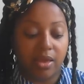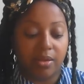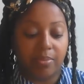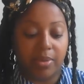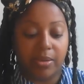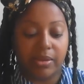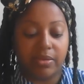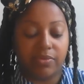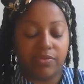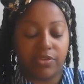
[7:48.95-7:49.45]

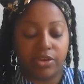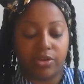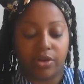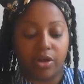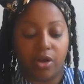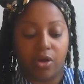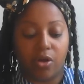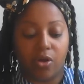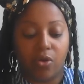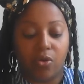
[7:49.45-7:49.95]
maybe even your
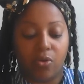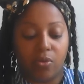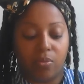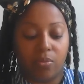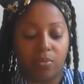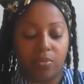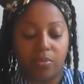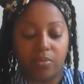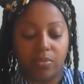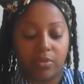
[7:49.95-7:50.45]

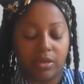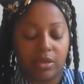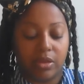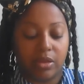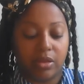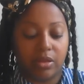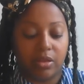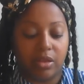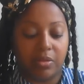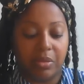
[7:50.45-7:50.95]
home
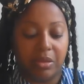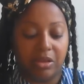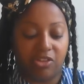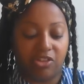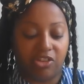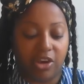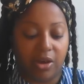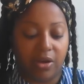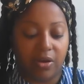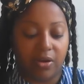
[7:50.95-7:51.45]
in the
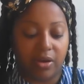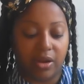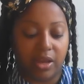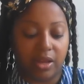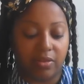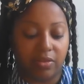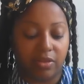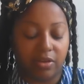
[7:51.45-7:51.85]
chariot,